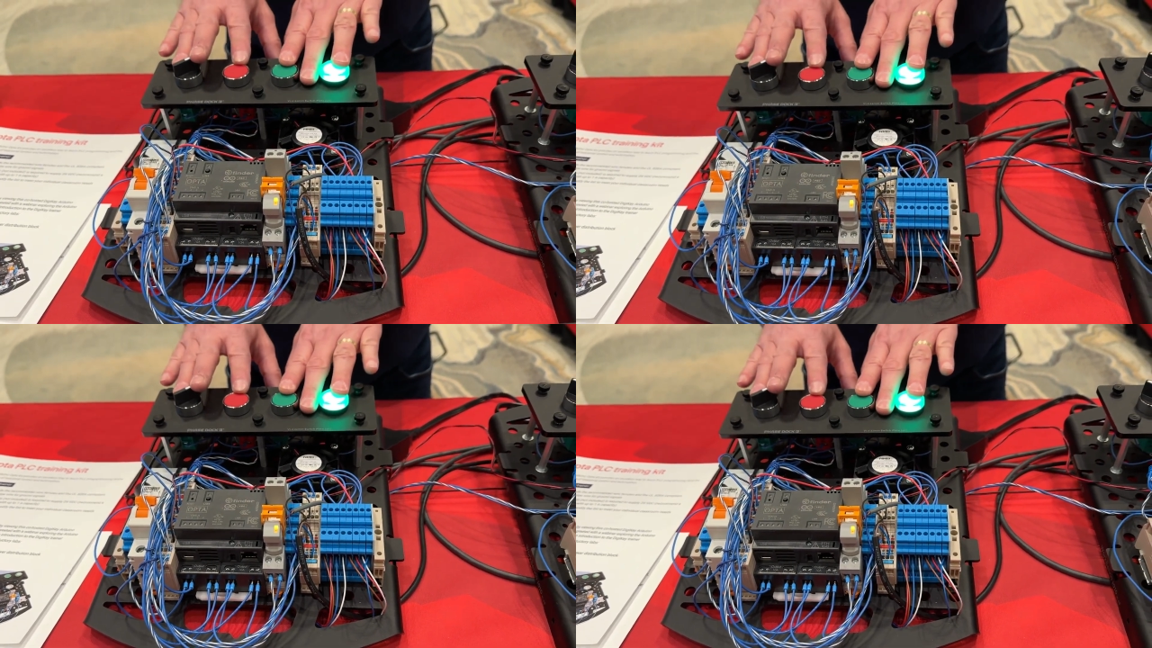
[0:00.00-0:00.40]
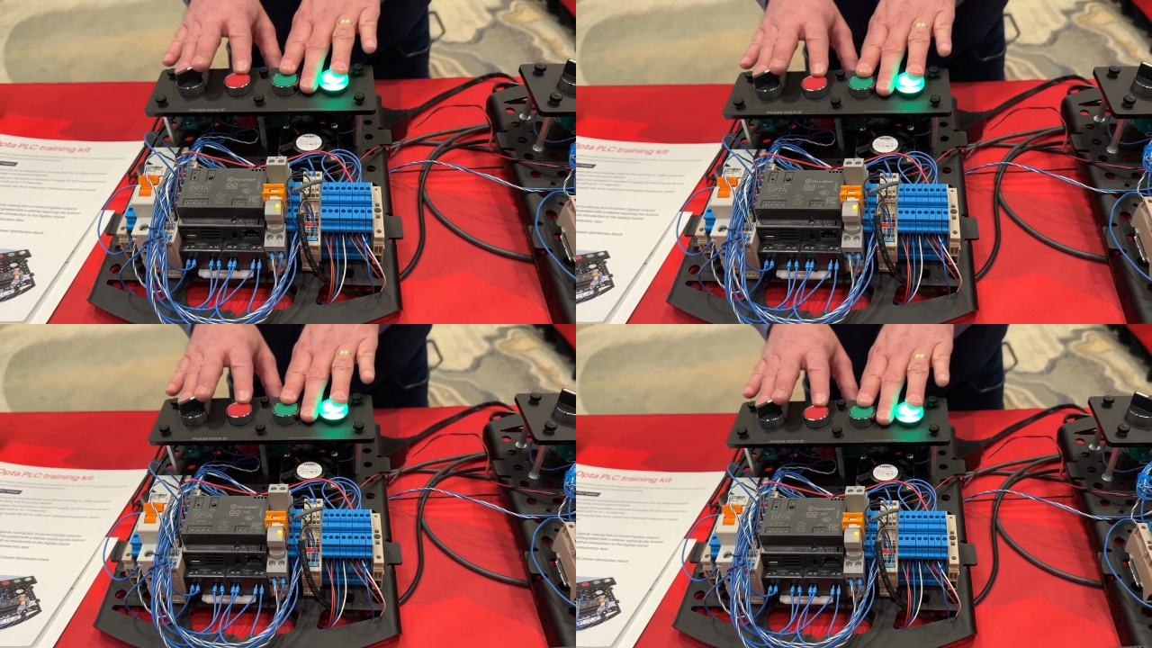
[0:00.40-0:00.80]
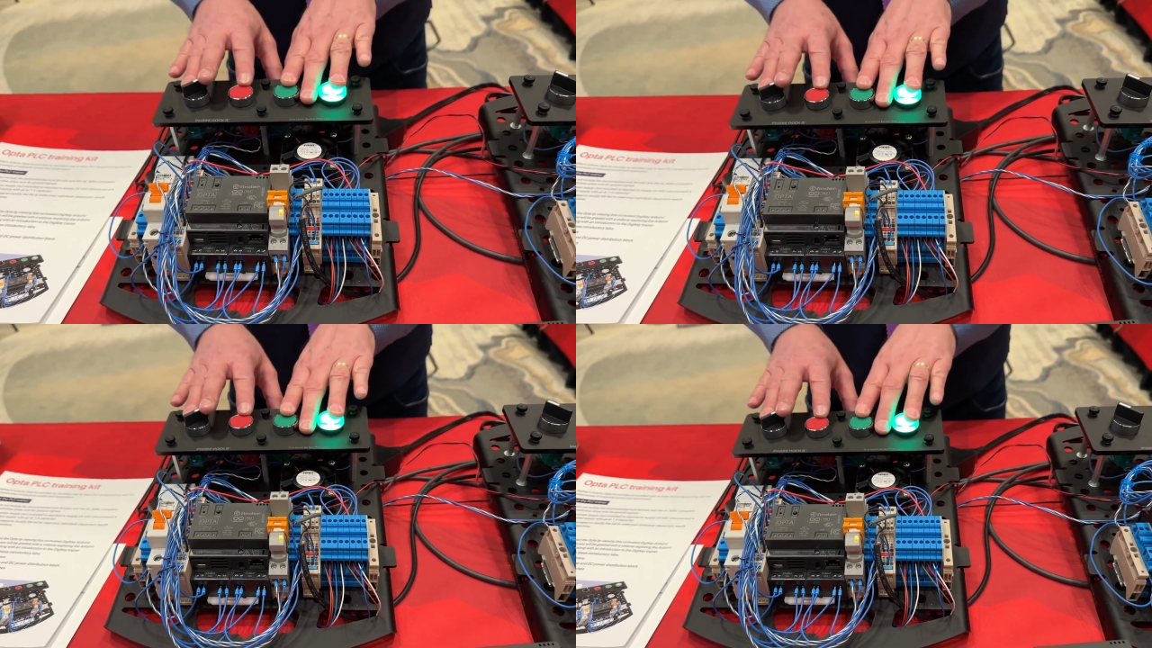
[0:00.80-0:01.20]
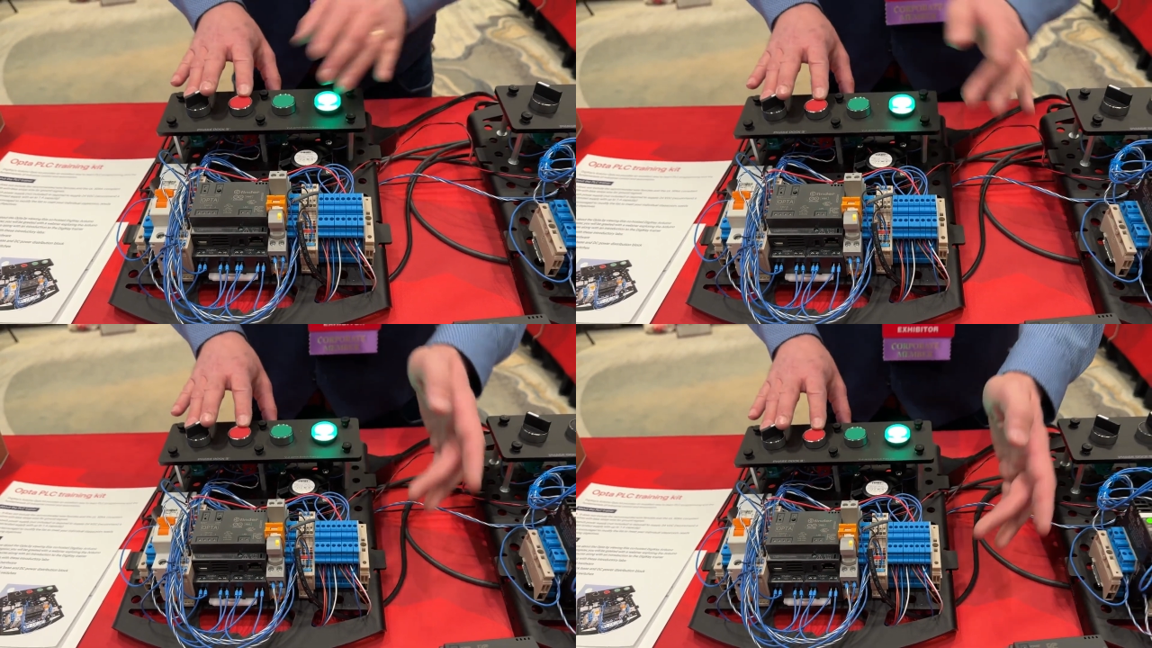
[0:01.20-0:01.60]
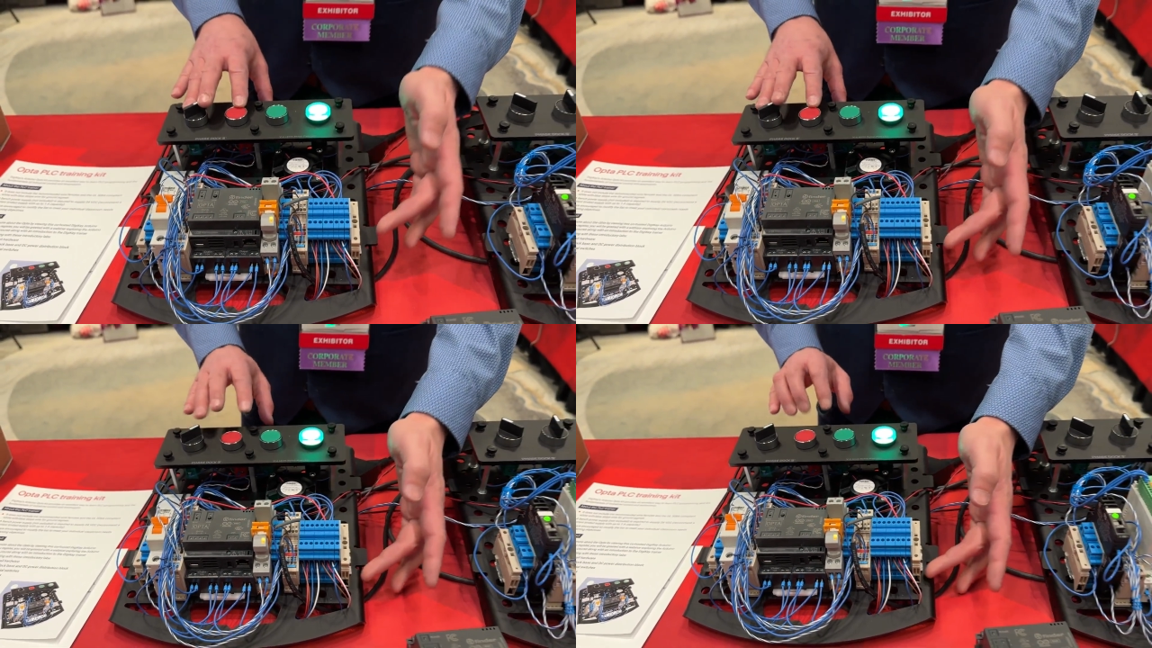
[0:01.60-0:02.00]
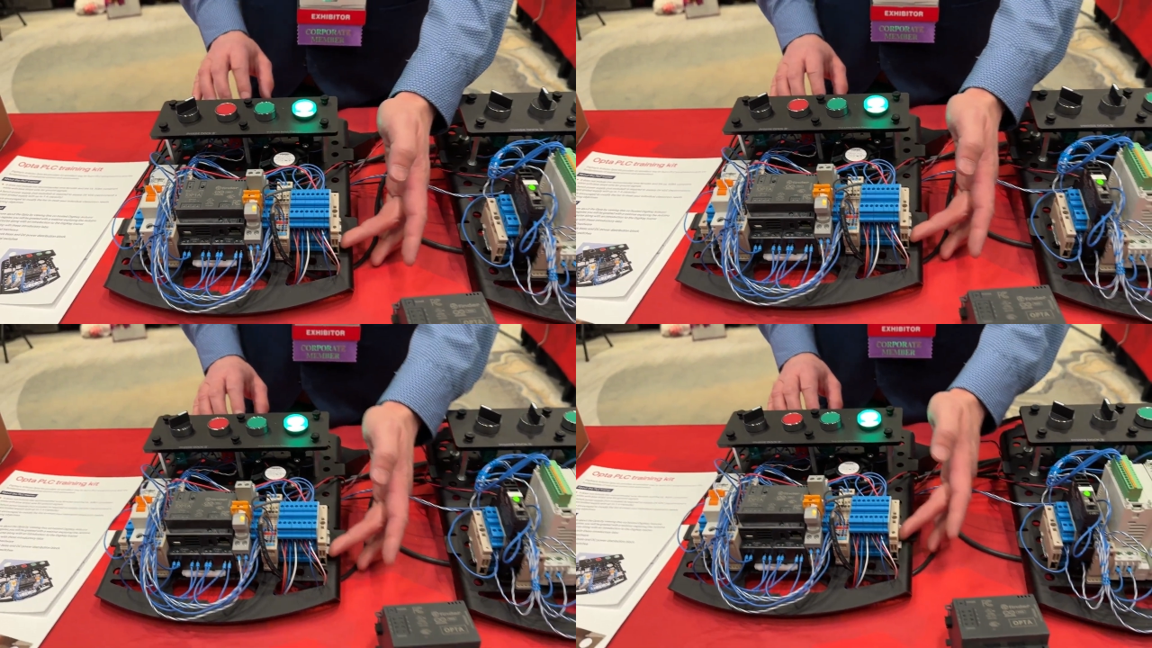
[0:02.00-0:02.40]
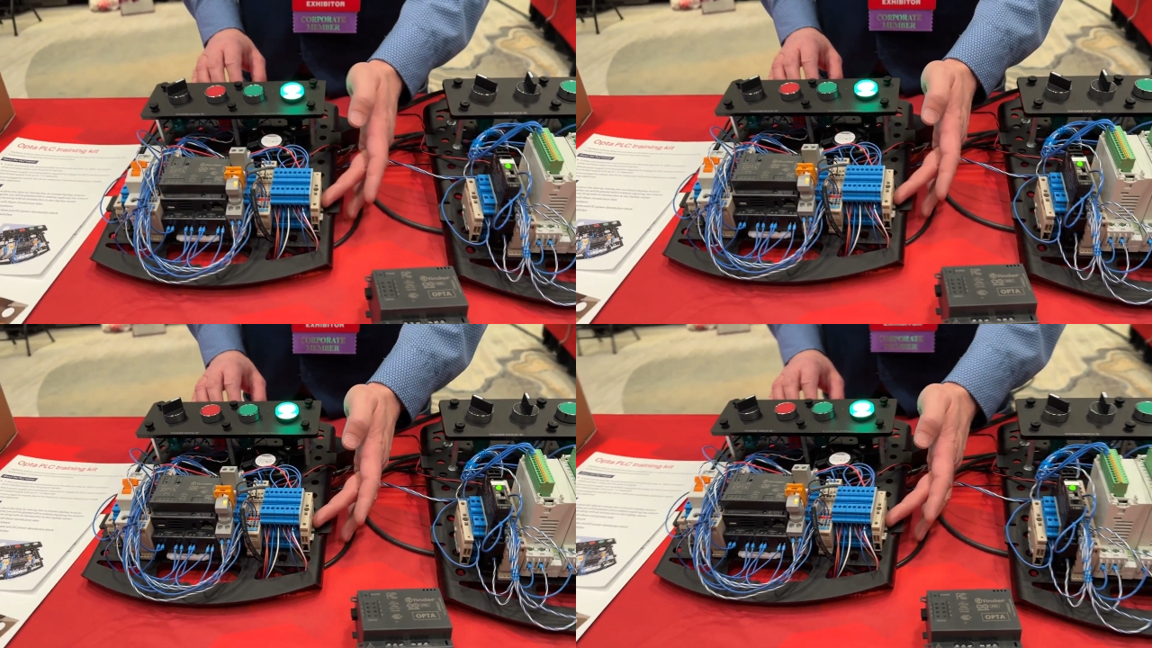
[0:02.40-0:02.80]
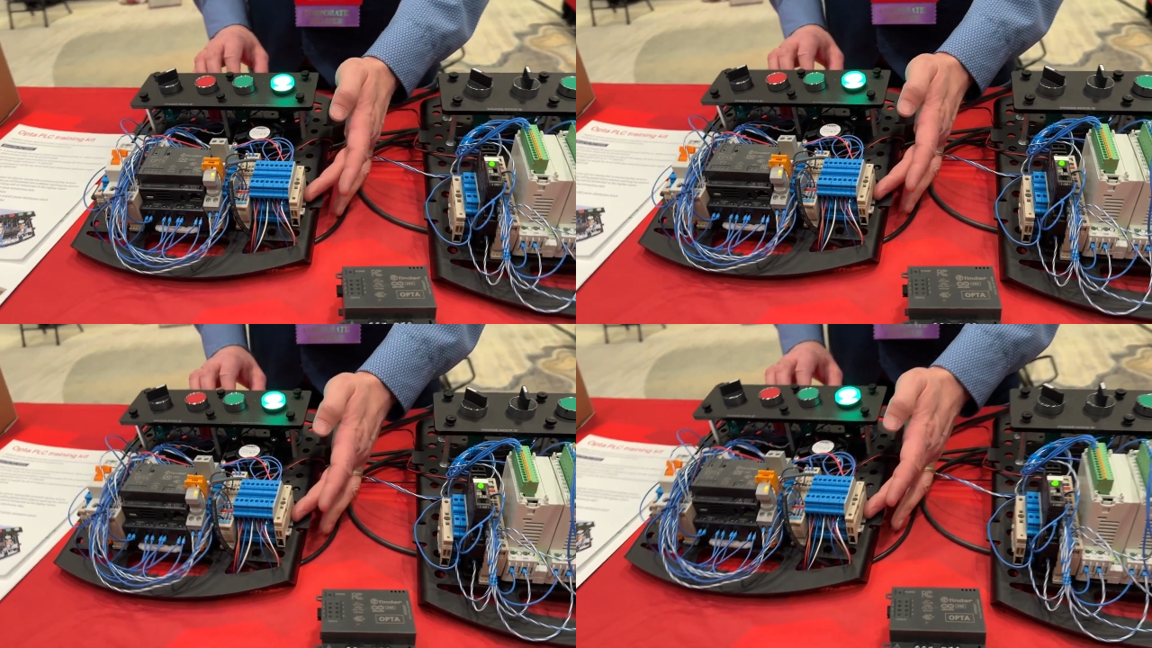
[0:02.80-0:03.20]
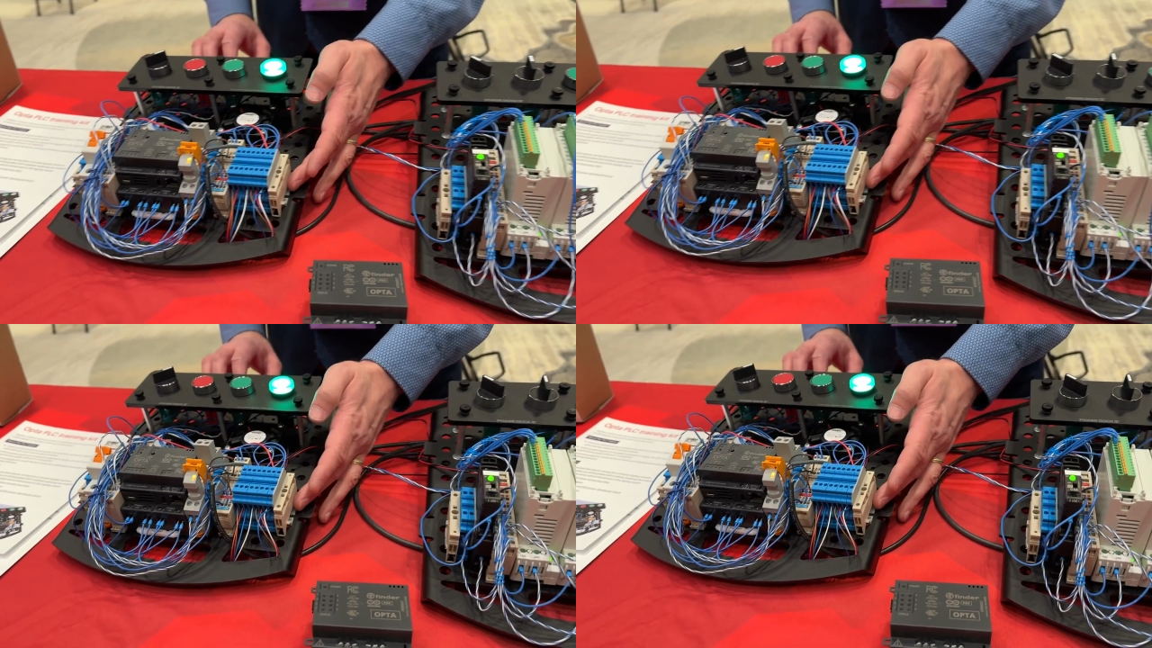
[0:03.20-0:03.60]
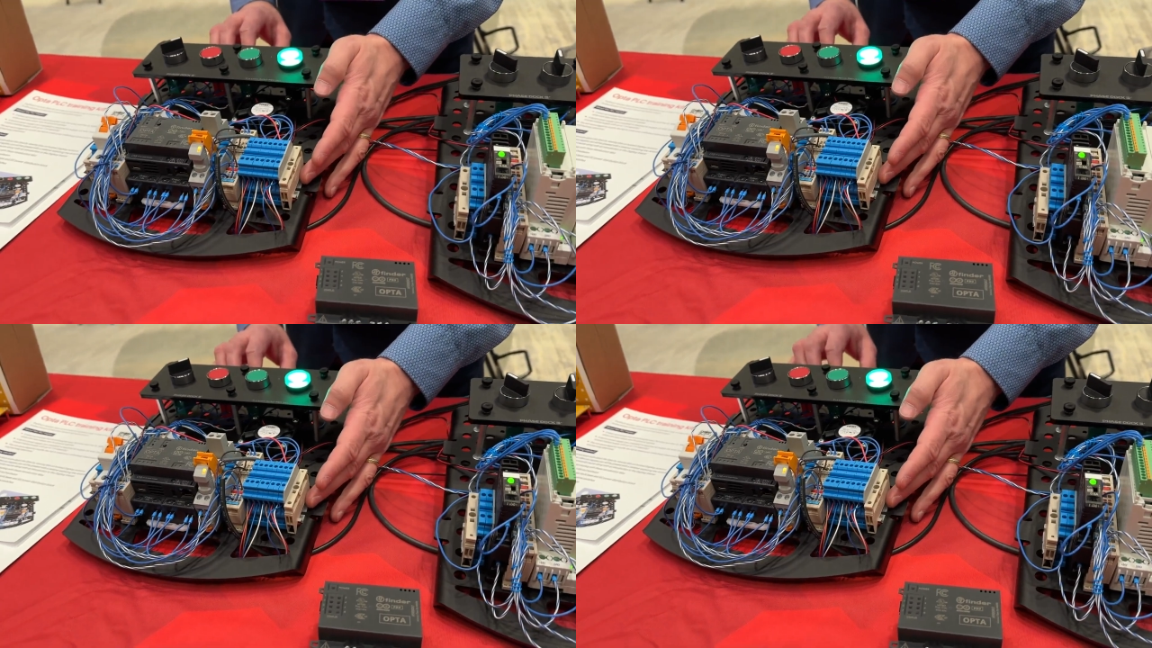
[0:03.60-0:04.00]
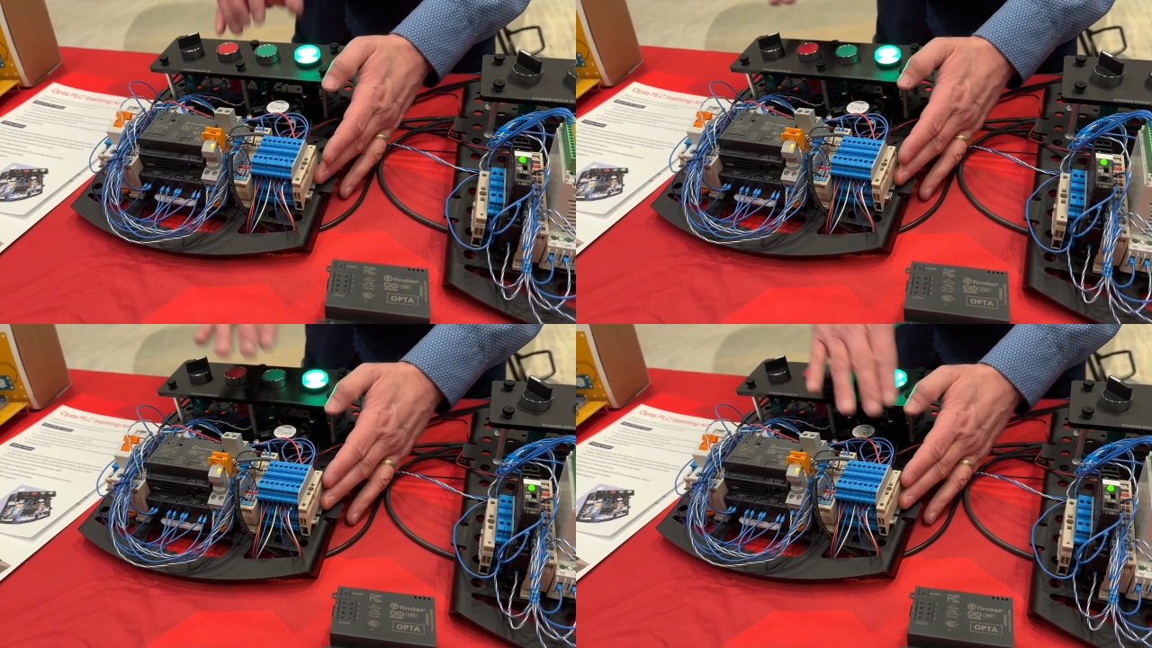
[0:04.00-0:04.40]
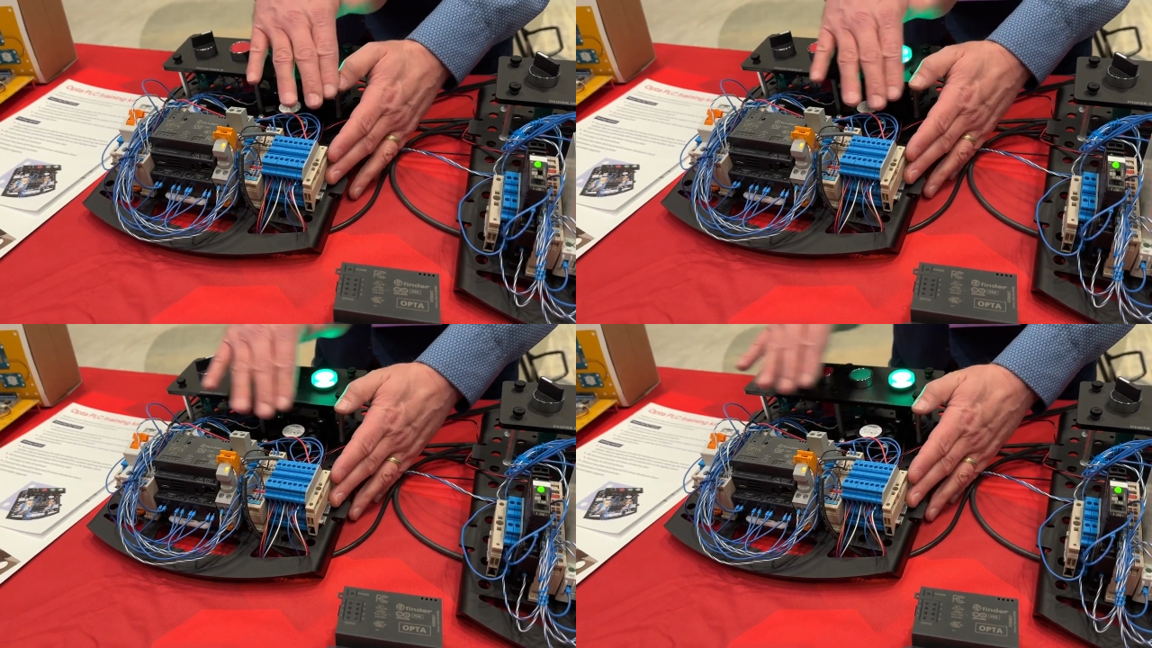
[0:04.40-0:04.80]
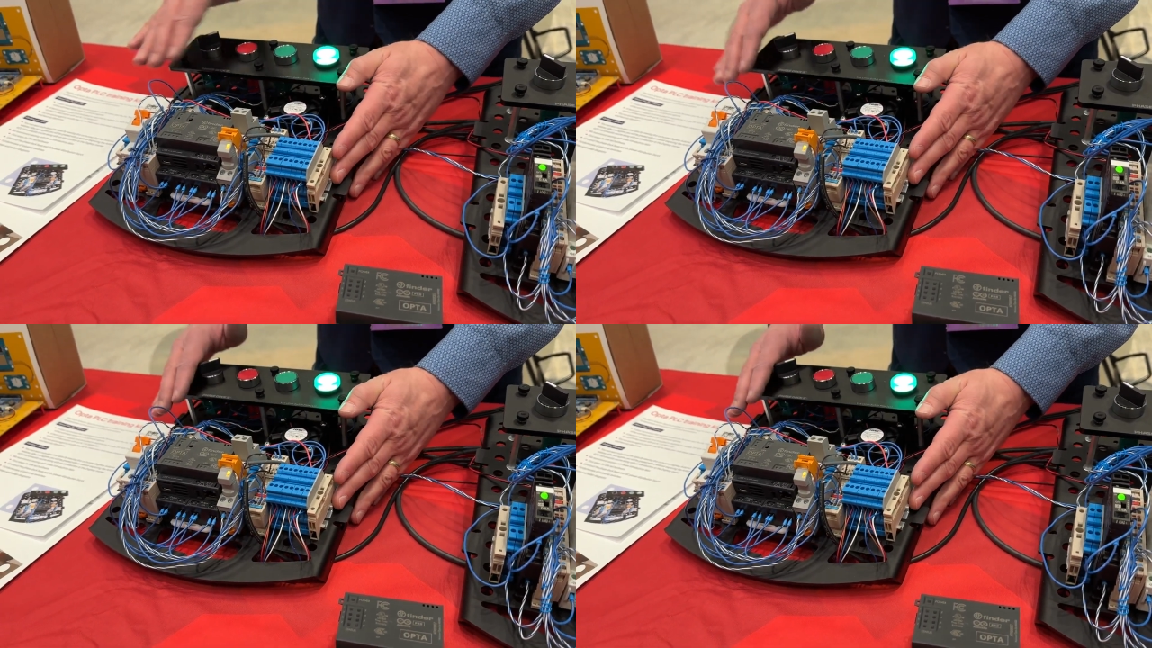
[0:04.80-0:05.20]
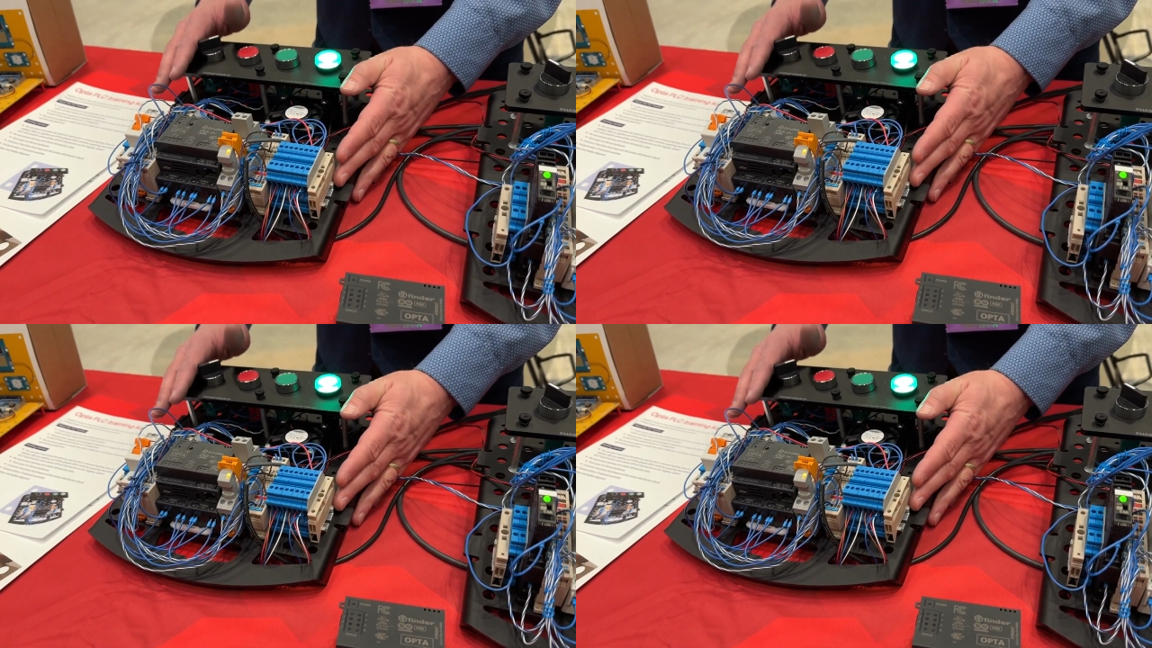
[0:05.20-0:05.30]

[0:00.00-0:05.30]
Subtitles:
Nobody's mouth can be seen.